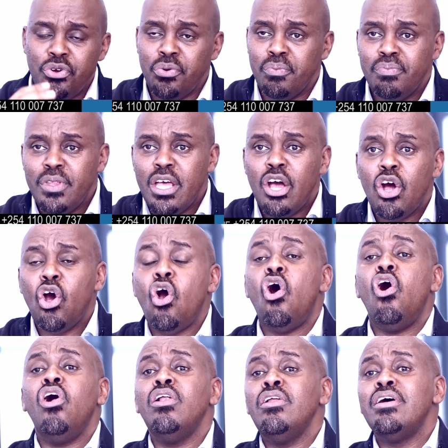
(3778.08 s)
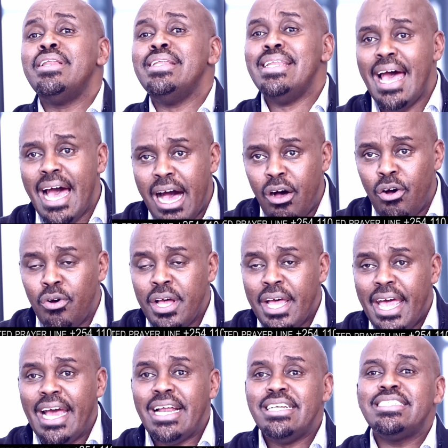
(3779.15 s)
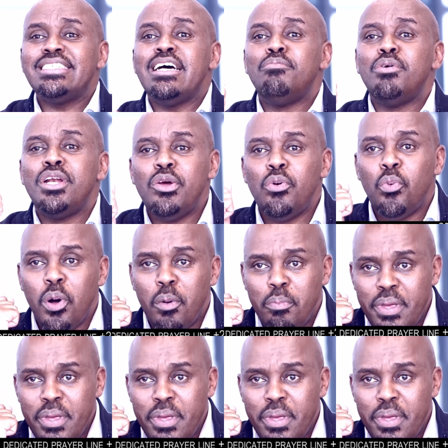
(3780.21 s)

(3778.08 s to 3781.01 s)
you. Call now and somebody will